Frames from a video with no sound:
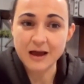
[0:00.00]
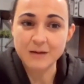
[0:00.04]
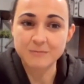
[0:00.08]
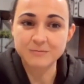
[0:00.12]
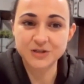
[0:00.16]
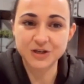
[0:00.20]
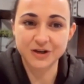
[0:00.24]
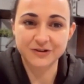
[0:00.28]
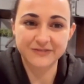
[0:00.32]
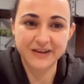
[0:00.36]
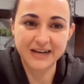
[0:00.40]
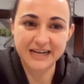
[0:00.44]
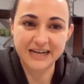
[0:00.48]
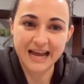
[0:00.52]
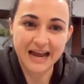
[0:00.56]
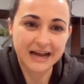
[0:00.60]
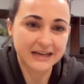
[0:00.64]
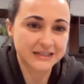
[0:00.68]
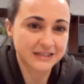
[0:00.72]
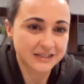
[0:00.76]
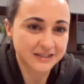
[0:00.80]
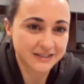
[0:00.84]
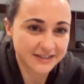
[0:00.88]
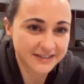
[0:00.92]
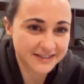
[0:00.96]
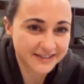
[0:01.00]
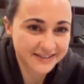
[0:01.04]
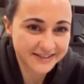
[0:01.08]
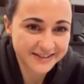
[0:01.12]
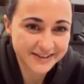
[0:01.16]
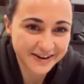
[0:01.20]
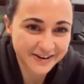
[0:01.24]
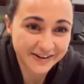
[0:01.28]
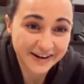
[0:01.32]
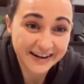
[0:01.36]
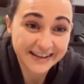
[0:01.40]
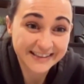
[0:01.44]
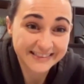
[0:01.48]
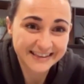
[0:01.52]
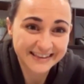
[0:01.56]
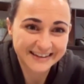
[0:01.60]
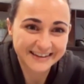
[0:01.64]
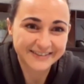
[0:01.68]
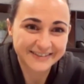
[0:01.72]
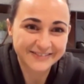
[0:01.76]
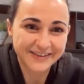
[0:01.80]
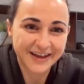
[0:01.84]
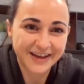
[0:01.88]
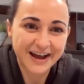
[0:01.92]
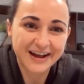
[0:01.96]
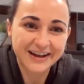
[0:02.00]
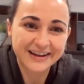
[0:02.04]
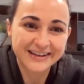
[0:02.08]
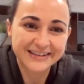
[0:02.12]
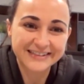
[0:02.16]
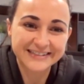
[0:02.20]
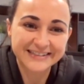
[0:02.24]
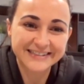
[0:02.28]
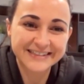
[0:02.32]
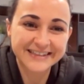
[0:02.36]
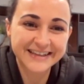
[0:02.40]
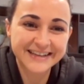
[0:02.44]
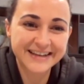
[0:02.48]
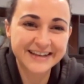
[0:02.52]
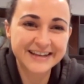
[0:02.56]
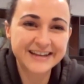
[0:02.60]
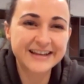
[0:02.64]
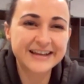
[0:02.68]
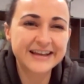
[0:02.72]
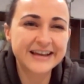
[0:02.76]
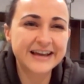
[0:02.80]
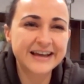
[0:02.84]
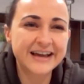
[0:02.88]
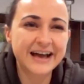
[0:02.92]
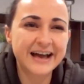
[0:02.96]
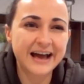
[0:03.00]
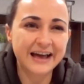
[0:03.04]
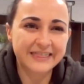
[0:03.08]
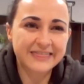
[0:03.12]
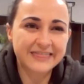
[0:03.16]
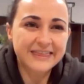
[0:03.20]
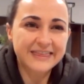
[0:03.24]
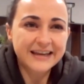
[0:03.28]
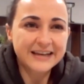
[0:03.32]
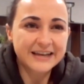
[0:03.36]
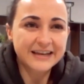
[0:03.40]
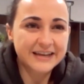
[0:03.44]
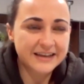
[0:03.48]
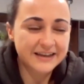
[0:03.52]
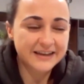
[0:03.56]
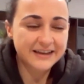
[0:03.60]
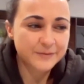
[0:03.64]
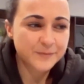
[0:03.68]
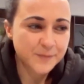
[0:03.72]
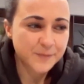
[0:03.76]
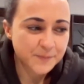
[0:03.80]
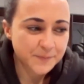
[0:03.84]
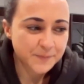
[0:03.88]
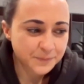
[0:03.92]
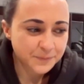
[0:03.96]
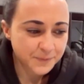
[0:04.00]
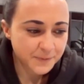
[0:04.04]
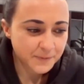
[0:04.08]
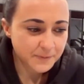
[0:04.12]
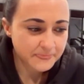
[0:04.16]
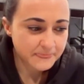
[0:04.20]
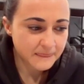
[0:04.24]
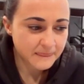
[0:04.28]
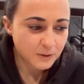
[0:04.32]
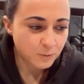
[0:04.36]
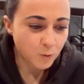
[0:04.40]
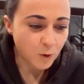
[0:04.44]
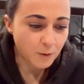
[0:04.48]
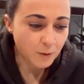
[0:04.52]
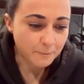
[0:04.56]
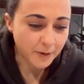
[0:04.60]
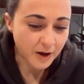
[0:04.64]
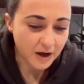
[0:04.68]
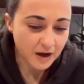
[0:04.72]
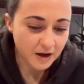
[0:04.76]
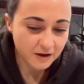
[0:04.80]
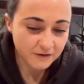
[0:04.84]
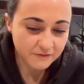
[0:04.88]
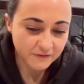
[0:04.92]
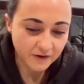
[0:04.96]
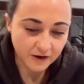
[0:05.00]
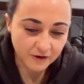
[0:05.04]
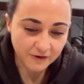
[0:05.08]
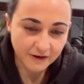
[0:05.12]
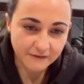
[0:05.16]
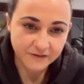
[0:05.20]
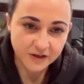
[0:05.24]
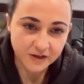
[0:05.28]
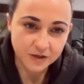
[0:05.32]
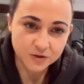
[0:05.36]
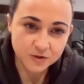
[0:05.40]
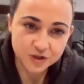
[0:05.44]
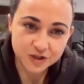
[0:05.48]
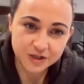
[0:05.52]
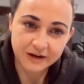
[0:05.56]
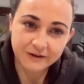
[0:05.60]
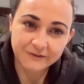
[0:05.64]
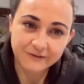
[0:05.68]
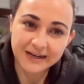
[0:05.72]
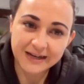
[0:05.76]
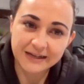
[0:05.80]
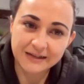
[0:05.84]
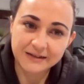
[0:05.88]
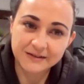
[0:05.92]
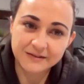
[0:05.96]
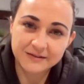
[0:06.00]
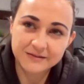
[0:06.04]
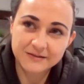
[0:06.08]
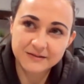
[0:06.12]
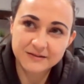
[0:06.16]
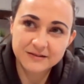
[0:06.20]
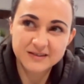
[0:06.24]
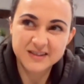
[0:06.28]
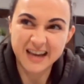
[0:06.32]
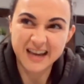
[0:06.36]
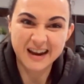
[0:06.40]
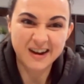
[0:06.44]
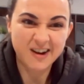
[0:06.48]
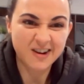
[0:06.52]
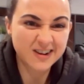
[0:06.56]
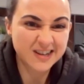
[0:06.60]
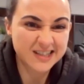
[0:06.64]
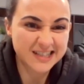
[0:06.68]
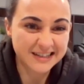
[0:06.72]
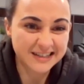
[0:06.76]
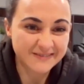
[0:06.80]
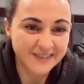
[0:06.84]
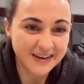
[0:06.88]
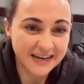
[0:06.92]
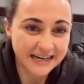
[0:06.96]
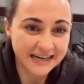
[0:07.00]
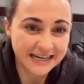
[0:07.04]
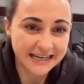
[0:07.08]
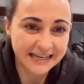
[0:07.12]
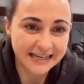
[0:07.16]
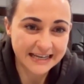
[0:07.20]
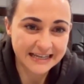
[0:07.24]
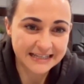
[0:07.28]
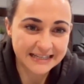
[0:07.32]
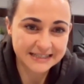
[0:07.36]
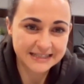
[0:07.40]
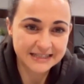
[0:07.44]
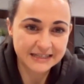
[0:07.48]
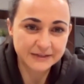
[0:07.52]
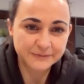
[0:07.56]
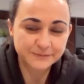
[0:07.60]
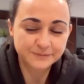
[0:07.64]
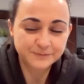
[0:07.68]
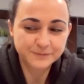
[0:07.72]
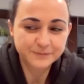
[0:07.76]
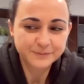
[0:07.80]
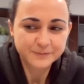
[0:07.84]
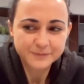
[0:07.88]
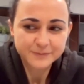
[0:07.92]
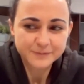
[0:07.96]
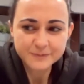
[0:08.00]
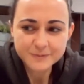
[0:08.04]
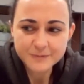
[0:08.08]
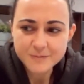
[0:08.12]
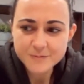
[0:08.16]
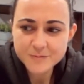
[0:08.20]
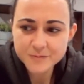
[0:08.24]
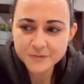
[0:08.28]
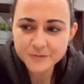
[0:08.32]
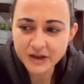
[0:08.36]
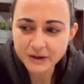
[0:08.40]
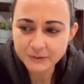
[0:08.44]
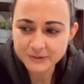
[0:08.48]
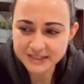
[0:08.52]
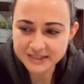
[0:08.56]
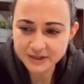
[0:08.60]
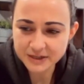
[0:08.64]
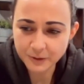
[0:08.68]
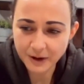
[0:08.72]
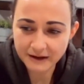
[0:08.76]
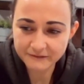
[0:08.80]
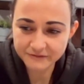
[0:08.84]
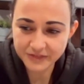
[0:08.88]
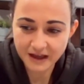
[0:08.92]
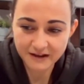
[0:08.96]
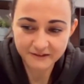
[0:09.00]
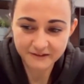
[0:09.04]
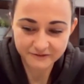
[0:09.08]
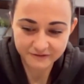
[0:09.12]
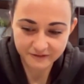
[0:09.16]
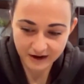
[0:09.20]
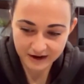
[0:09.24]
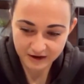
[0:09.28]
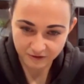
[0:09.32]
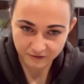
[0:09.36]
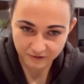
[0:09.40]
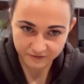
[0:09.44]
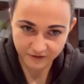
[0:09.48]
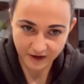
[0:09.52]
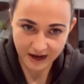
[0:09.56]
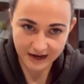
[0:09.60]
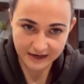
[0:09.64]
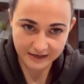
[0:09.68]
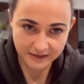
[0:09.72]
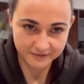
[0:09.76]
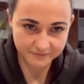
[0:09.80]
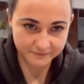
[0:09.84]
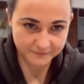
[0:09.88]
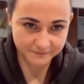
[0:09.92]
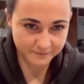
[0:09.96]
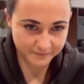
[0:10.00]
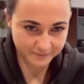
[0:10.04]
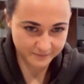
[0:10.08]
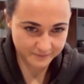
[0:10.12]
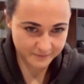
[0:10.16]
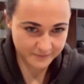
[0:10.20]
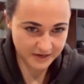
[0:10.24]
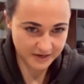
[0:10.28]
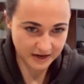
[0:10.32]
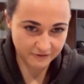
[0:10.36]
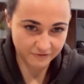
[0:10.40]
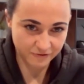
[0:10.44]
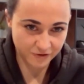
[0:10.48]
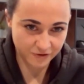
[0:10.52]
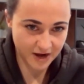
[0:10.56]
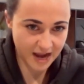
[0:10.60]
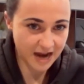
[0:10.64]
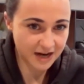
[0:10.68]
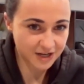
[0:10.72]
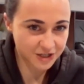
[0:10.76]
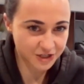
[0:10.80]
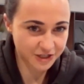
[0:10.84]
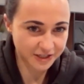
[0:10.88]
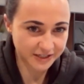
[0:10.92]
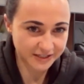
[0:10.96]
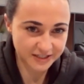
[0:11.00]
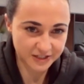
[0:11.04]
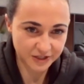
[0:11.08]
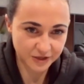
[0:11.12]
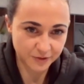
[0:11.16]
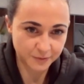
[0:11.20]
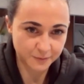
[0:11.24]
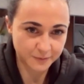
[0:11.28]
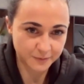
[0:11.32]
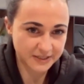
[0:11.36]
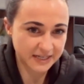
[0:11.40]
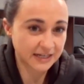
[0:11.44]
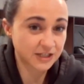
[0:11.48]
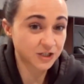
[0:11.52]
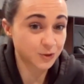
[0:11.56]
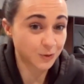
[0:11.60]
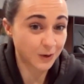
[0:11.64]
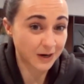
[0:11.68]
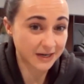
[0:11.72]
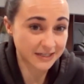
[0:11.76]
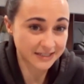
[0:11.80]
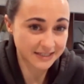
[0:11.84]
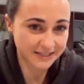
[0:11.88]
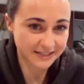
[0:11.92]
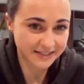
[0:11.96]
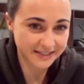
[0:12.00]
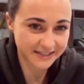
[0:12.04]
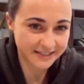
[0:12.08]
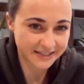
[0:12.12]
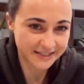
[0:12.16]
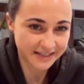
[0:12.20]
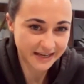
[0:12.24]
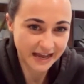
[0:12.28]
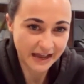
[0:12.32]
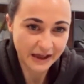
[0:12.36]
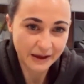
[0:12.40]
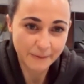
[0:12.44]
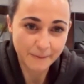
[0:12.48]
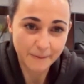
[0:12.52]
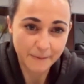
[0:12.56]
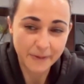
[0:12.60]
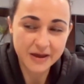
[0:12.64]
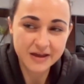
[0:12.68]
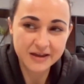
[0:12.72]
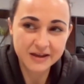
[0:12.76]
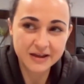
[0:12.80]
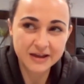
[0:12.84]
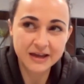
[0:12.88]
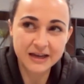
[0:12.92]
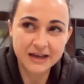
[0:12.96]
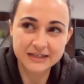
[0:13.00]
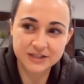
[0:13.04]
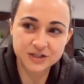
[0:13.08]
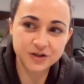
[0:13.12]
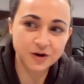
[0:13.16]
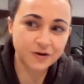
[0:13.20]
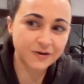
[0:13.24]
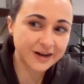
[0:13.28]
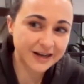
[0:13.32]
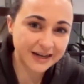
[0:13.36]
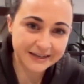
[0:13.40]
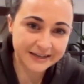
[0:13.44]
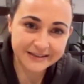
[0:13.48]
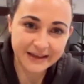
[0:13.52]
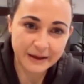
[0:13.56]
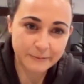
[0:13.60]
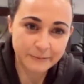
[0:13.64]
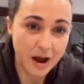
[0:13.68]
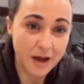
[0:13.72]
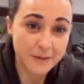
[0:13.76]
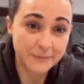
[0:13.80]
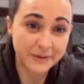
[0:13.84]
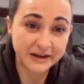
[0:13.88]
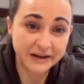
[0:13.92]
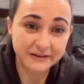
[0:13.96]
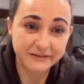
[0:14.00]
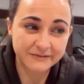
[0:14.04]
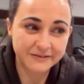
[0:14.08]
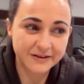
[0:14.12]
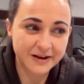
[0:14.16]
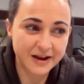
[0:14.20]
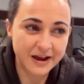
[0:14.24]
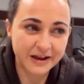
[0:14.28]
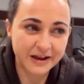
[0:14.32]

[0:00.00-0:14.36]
sort of any hazards or anything like that. And I think one part of our evolutionary psychology really is that we still have that fight or flight kind of reaction to potential hazards. Historically, that might have been